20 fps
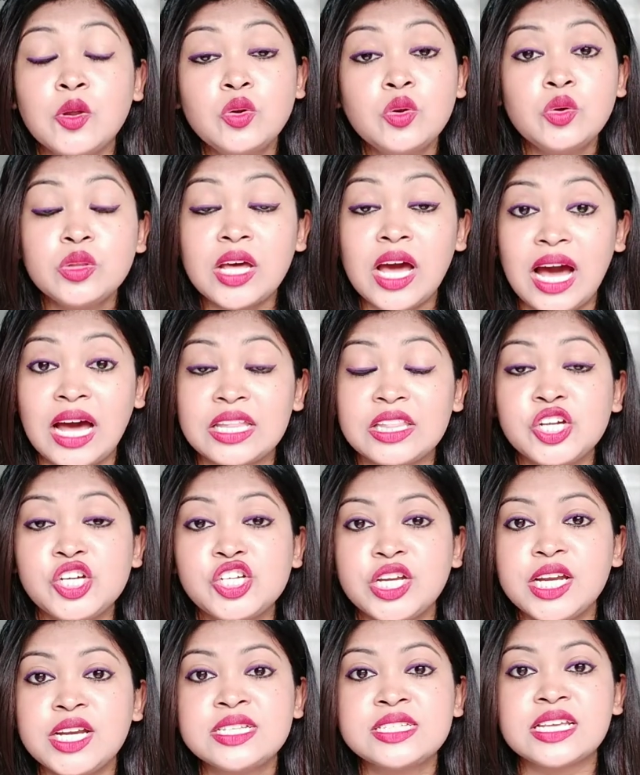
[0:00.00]
I don't know the
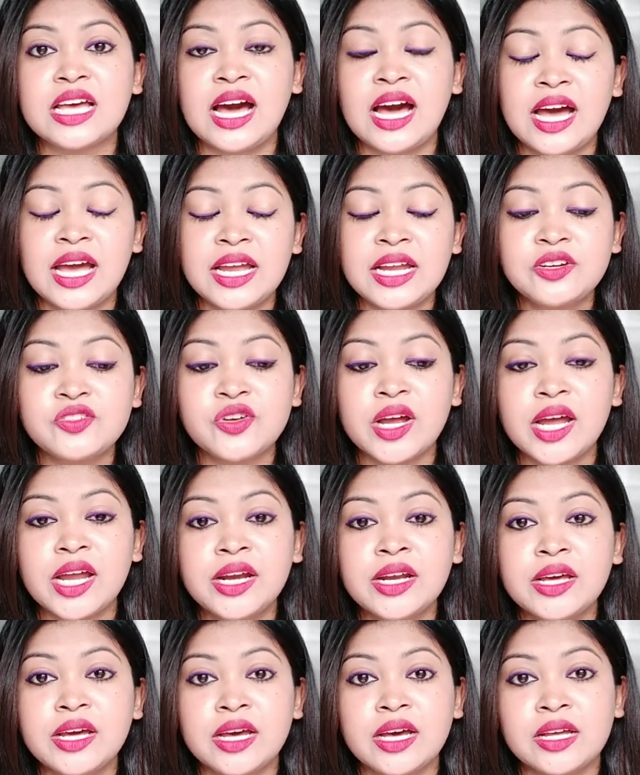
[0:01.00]
other shades. I
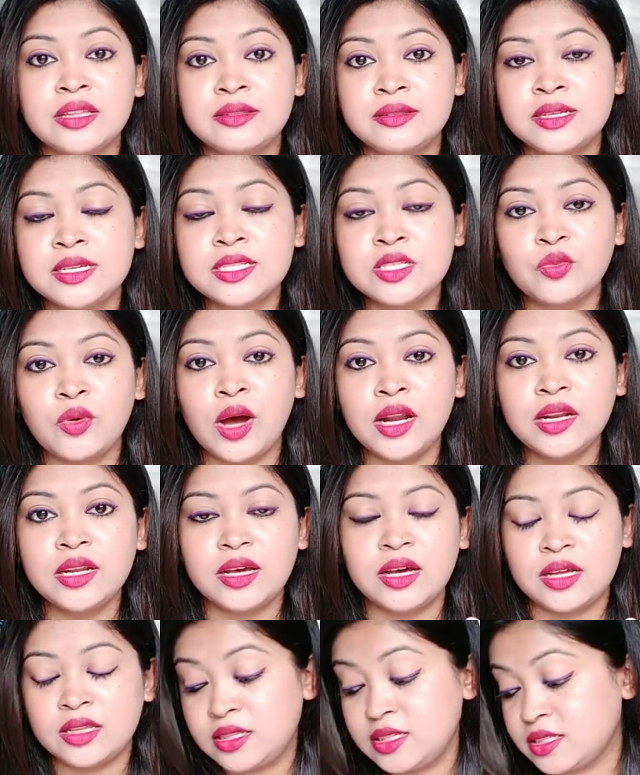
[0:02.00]
tried this
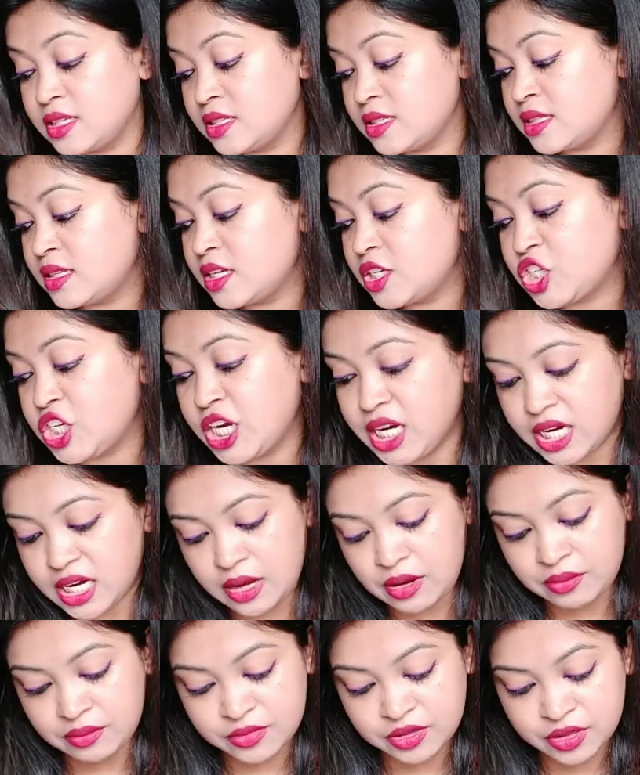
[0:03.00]
one. This is the shade
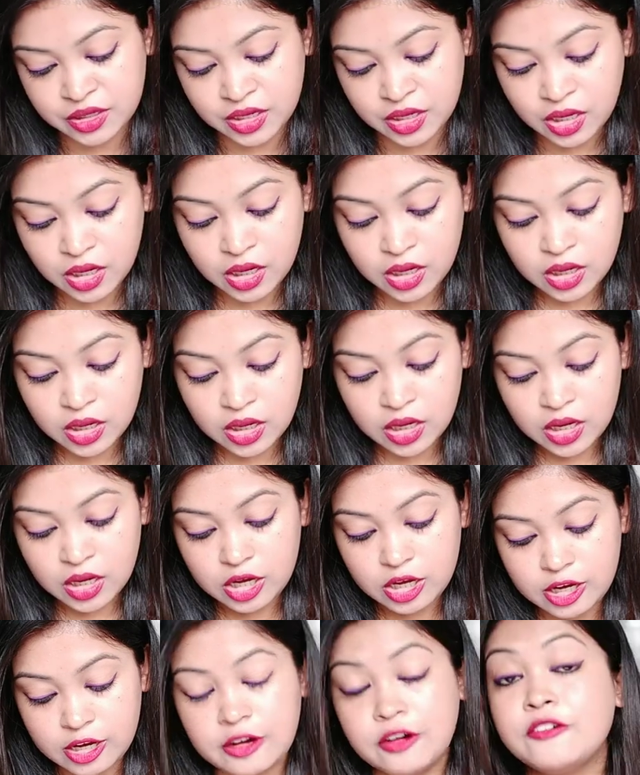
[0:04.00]
number
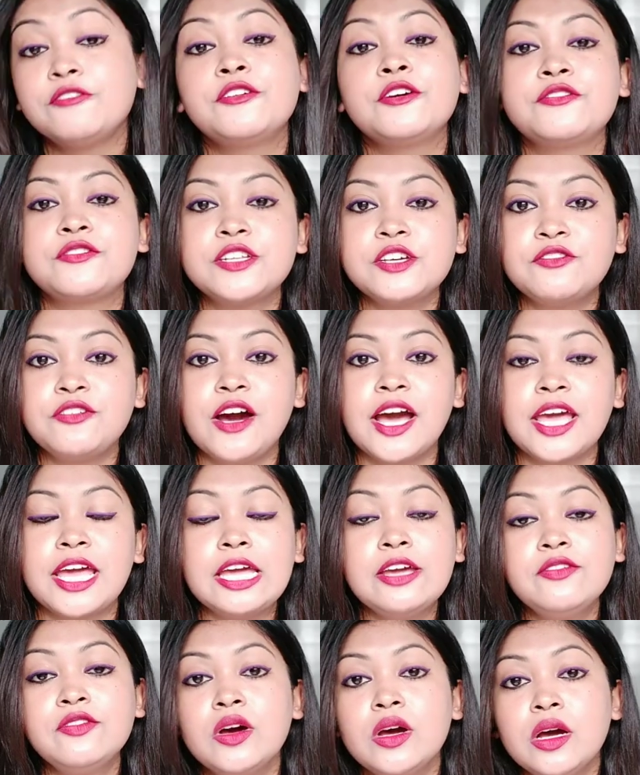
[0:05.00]

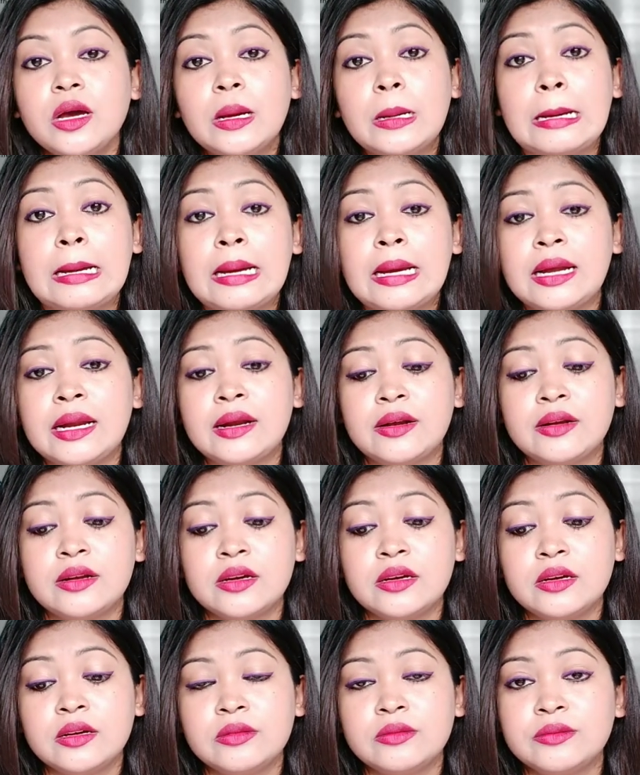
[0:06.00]
55,
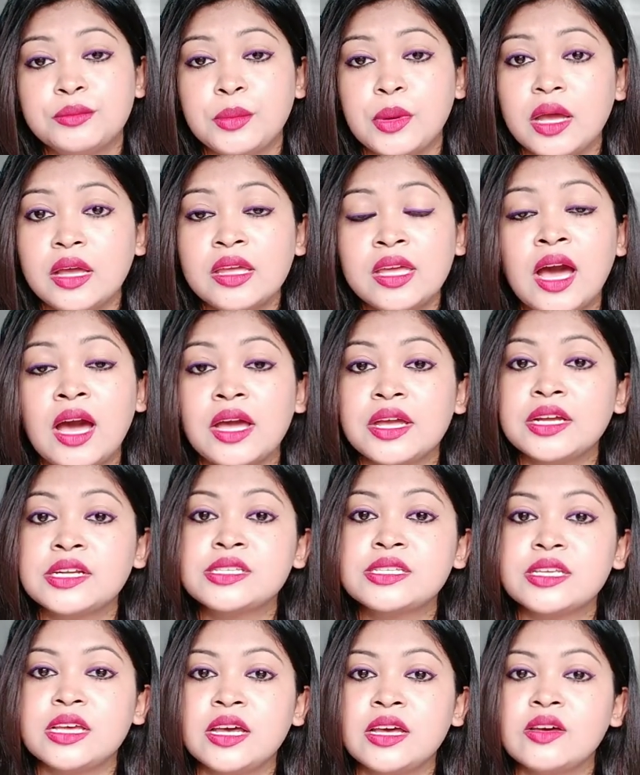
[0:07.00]
and yeah,
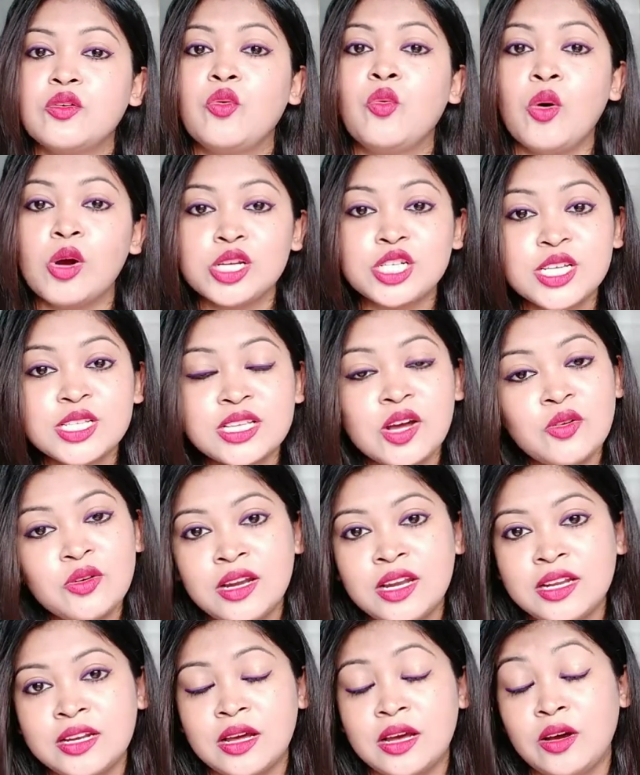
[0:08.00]
it's washes
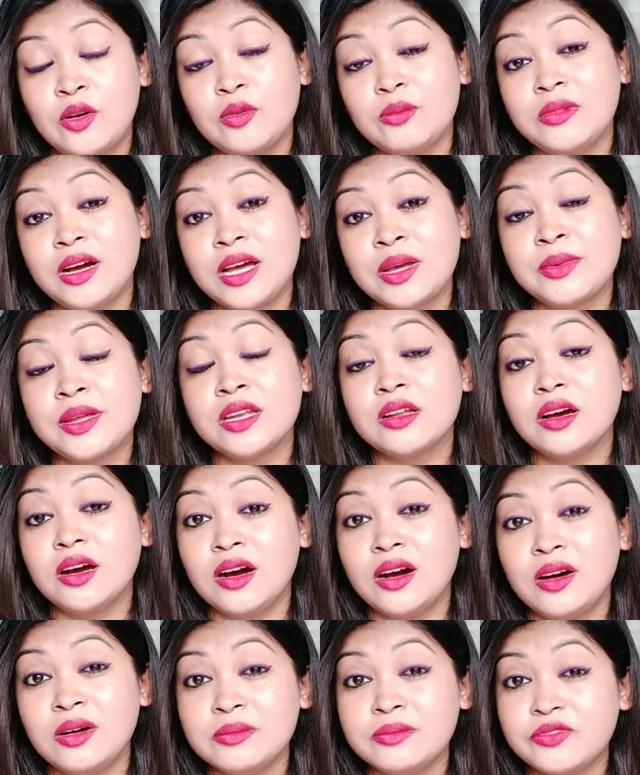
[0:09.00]
out
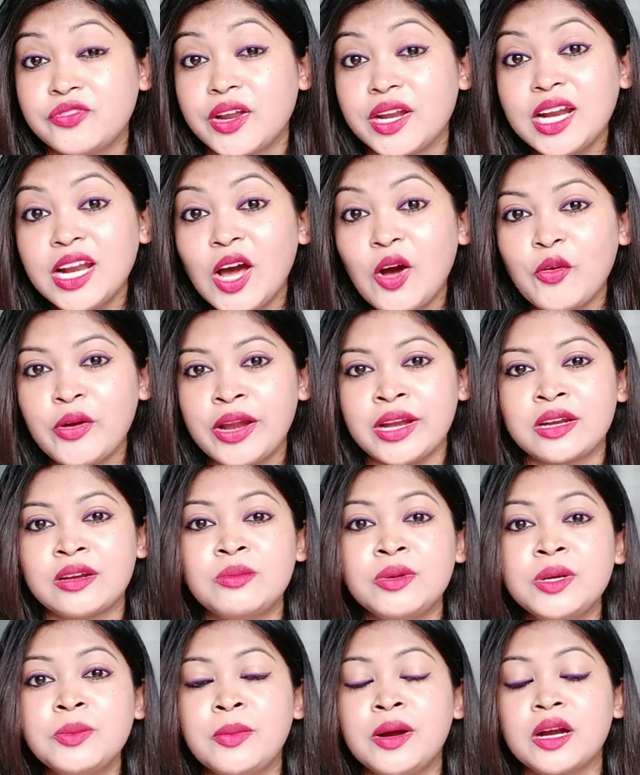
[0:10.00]
little. Faded out
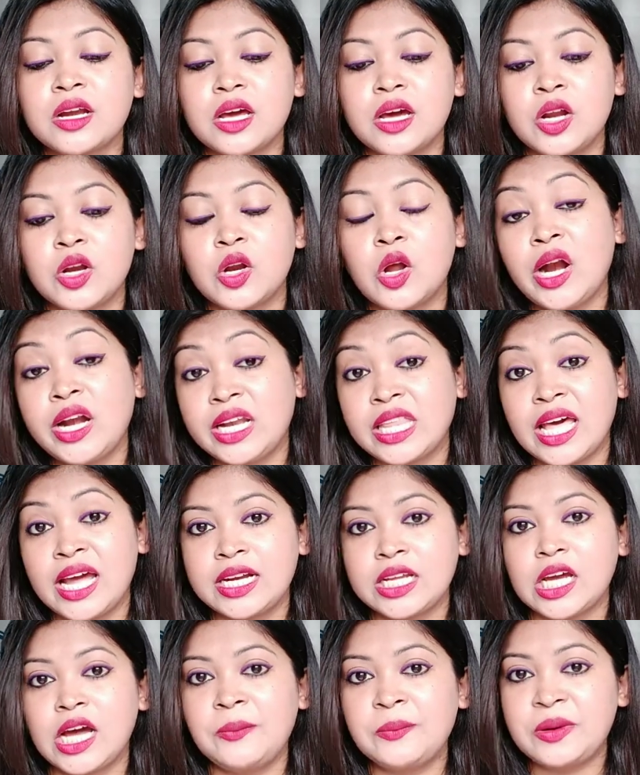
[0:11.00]
little bit, but not
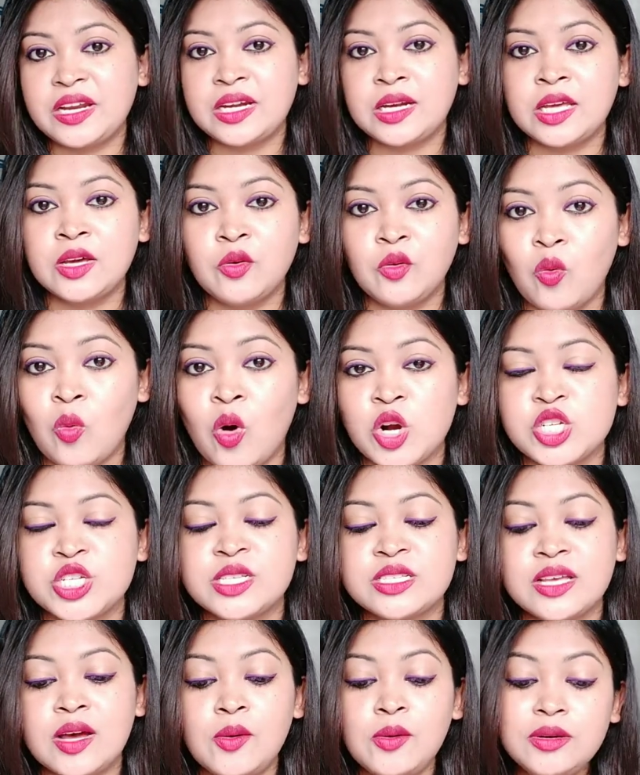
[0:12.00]
that completely
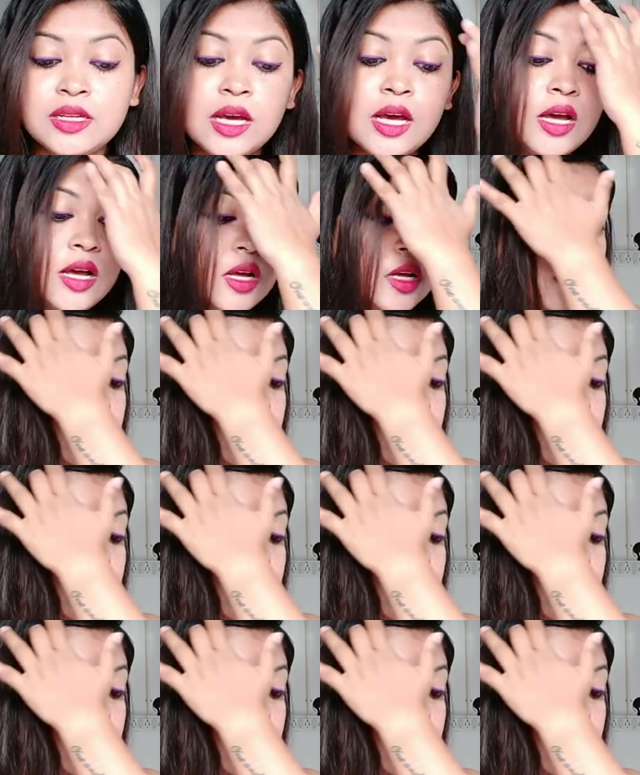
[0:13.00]
washes out.